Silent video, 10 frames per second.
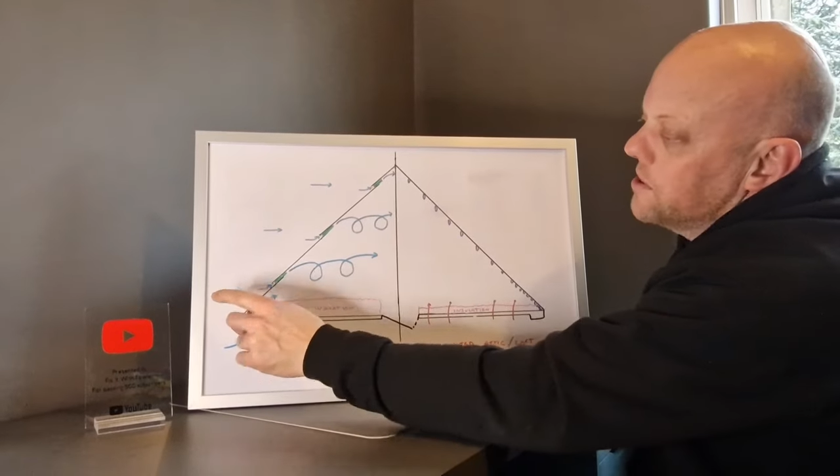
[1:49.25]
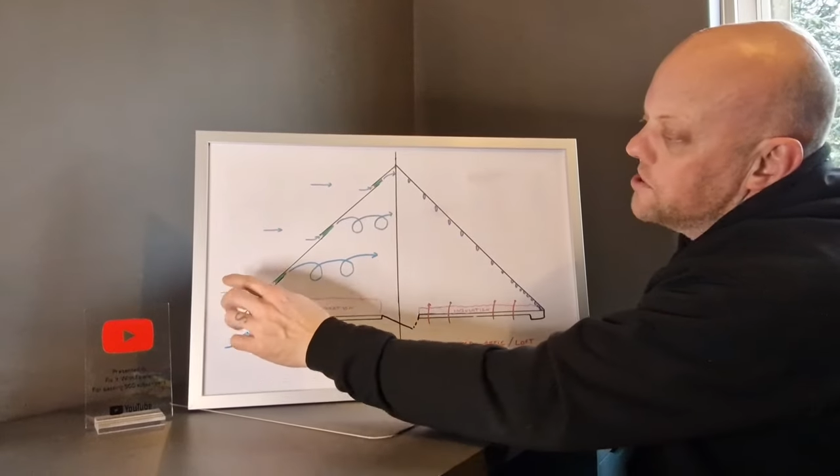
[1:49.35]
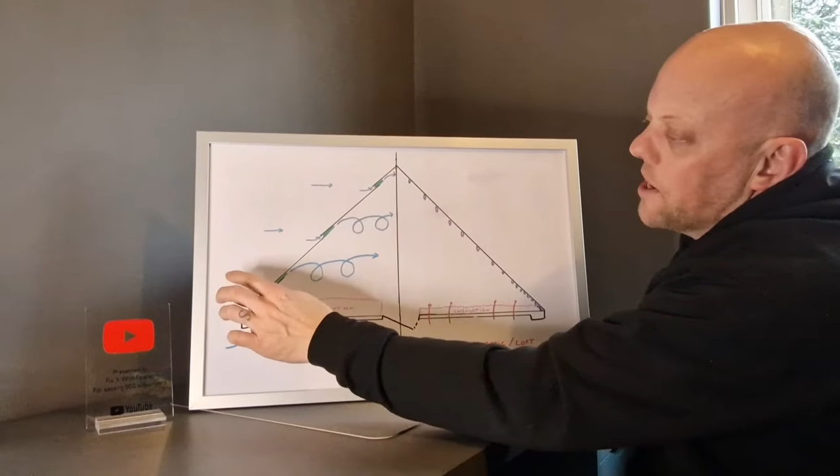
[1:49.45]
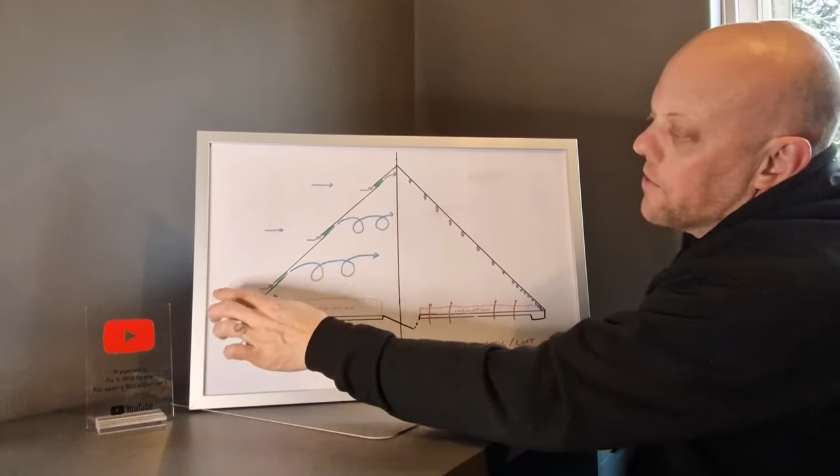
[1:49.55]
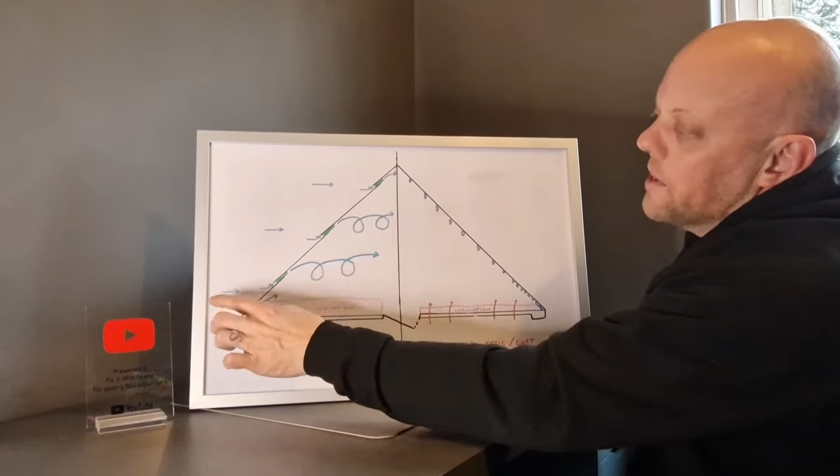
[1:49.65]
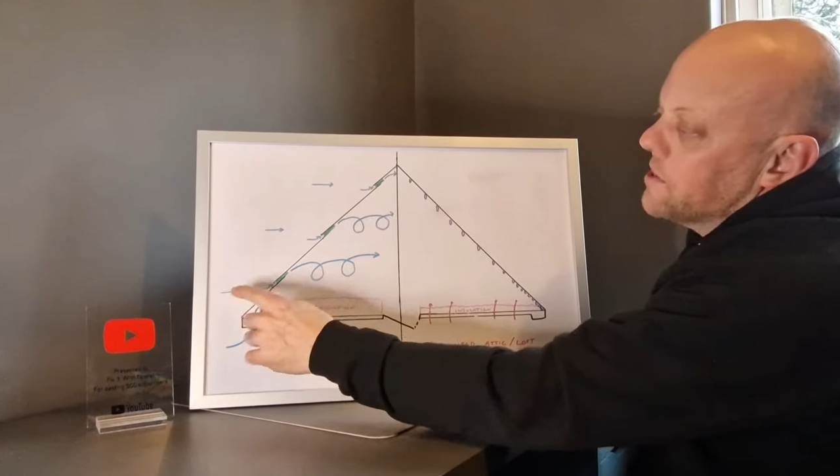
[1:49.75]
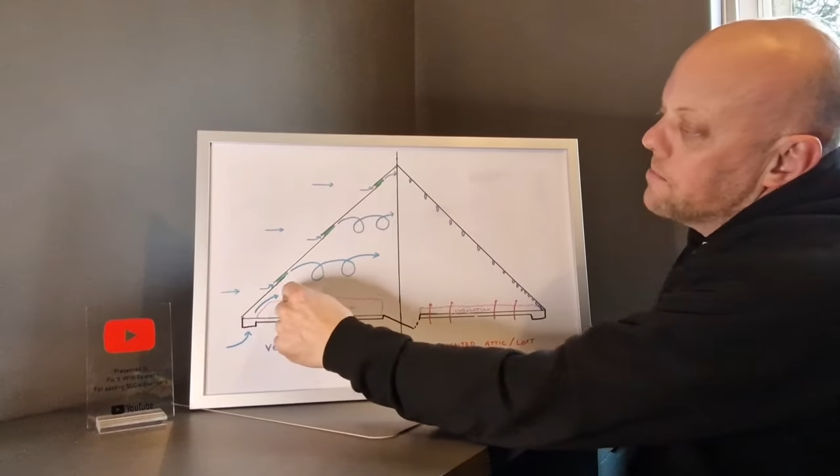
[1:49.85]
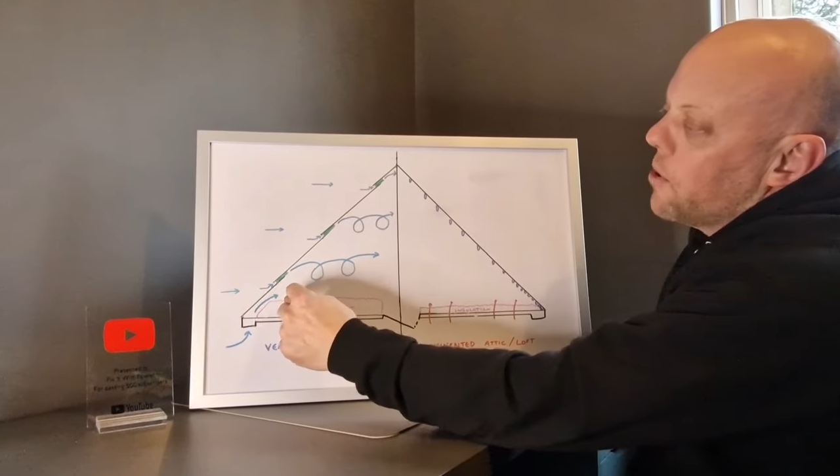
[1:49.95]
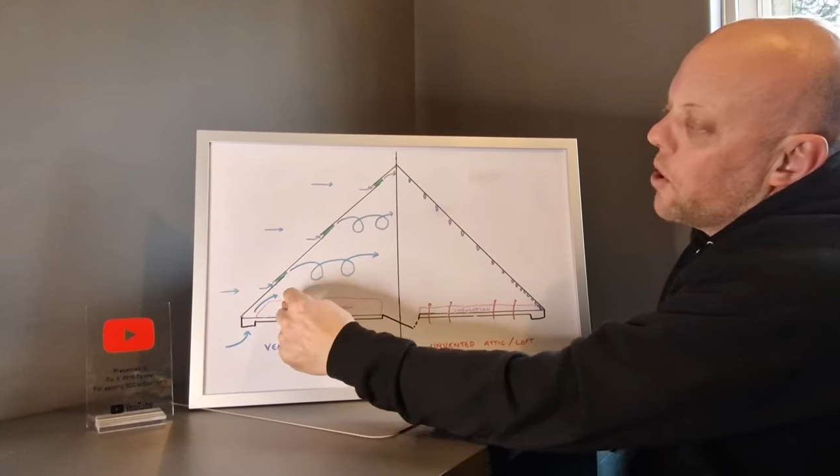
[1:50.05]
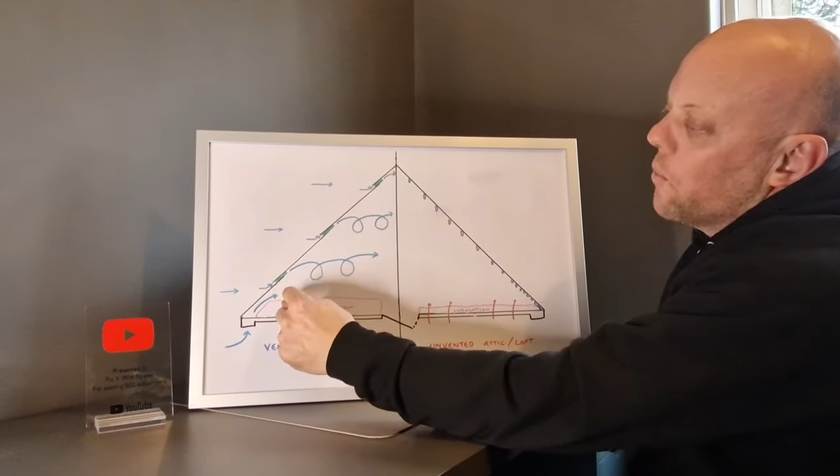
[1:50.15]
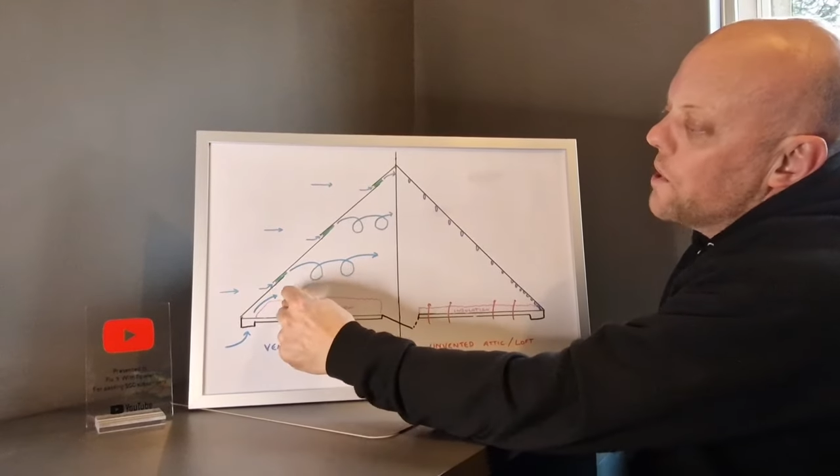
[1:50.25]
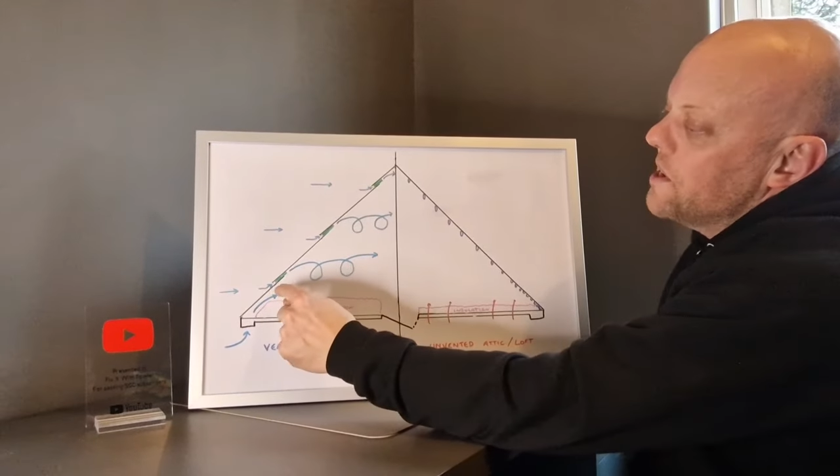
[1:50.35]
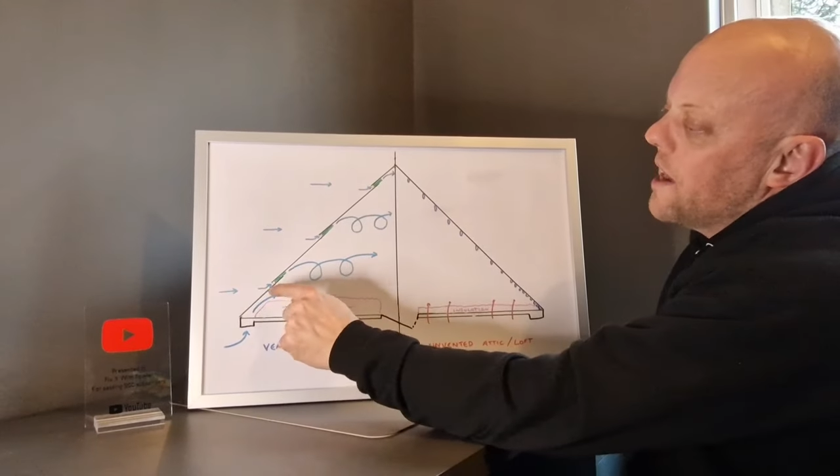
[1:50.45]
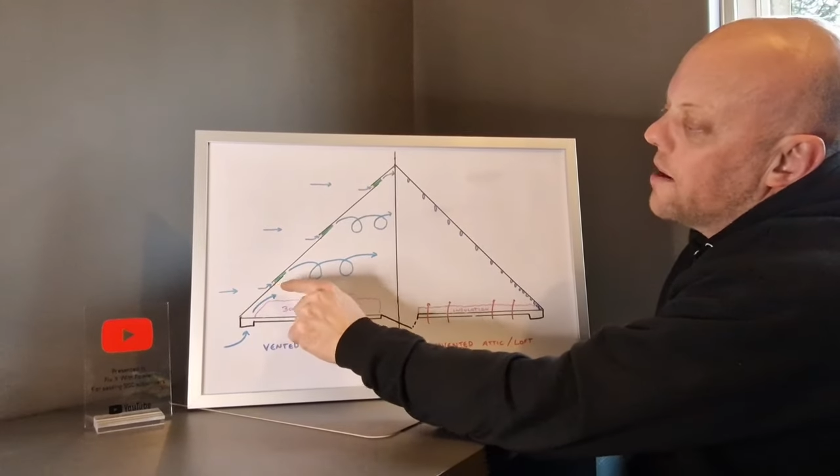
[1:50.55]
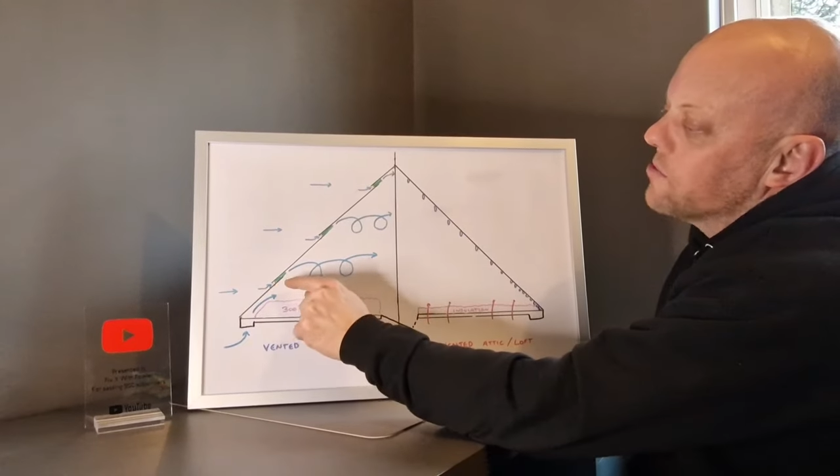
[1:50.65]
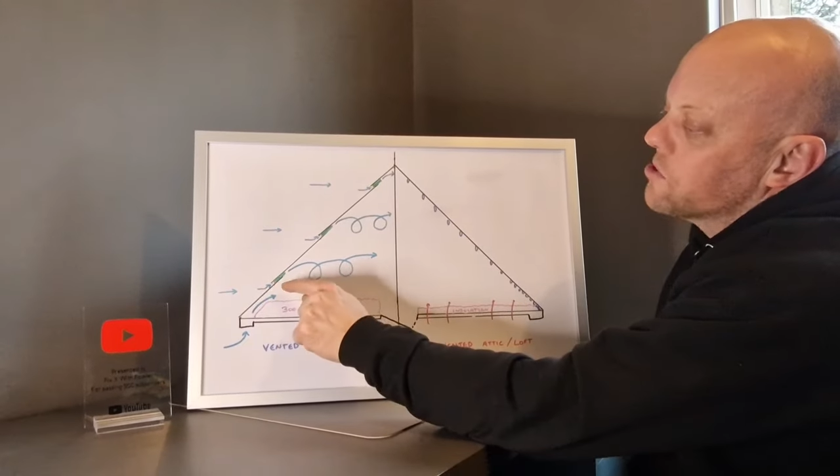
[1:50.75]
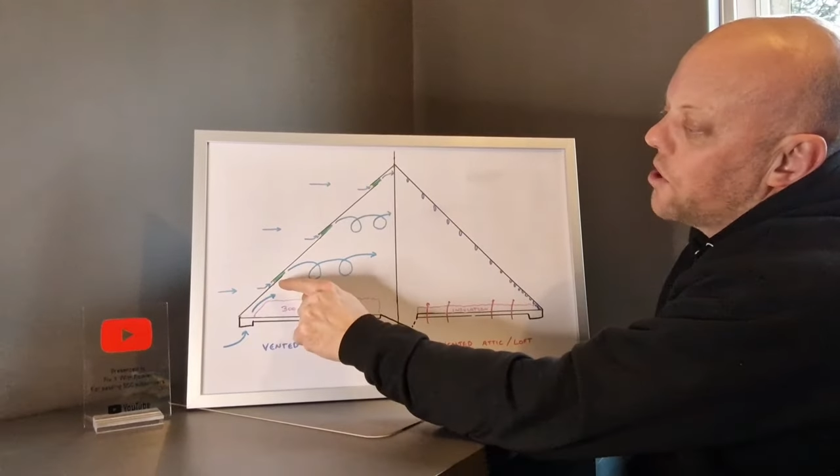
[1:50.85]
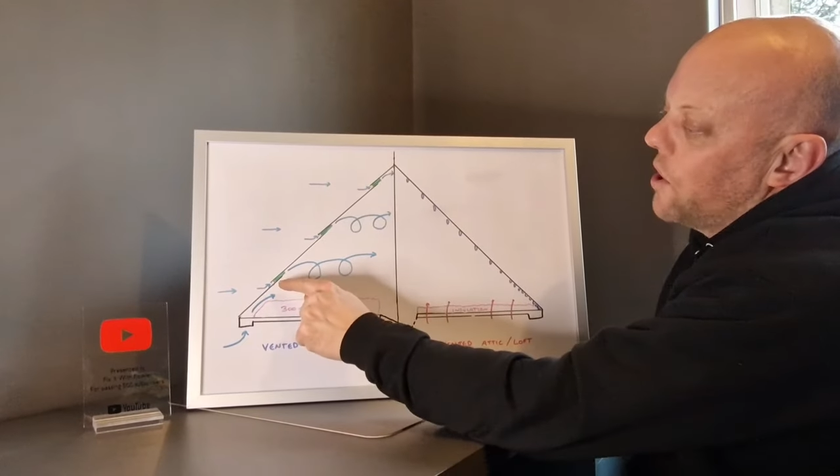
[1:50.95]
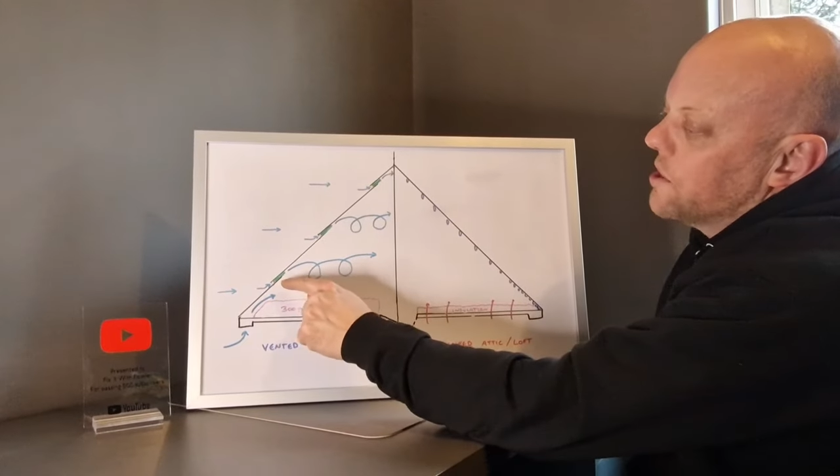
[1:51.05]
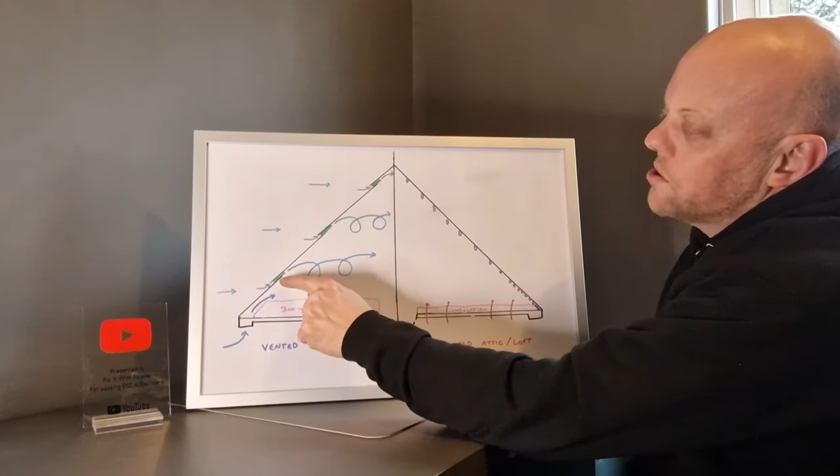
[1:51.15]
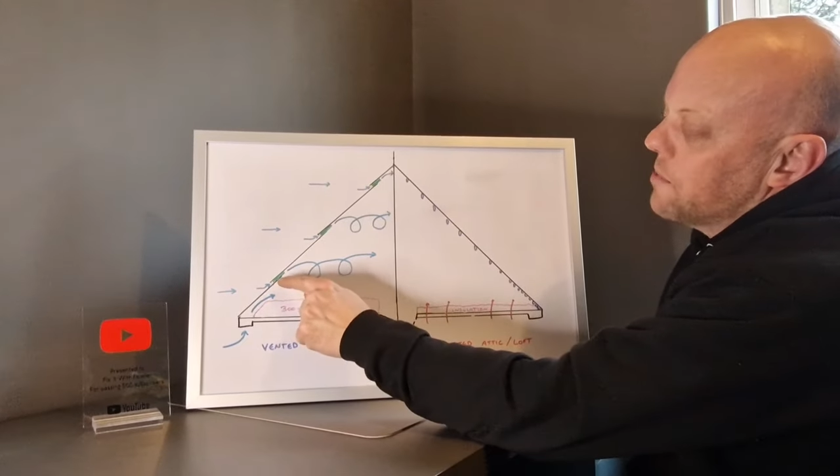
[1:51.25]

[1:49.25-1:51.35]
generated by wind outside to